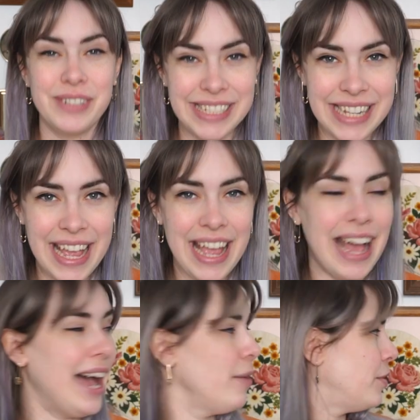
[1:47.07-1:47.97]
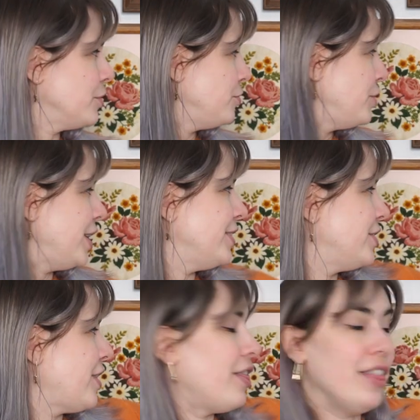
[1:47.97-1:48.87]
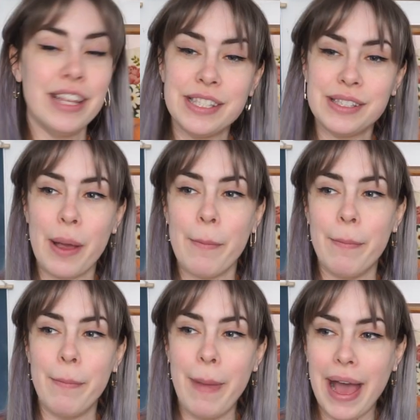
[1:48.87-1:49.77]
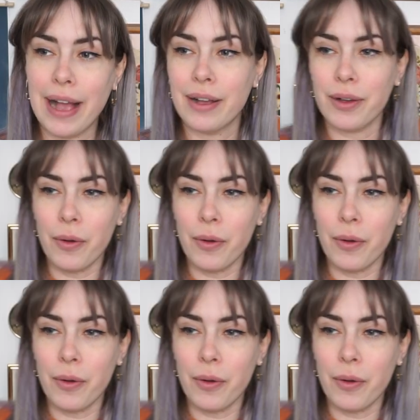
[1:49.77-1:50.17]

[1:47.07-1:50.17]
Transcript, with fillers: today I want to change this back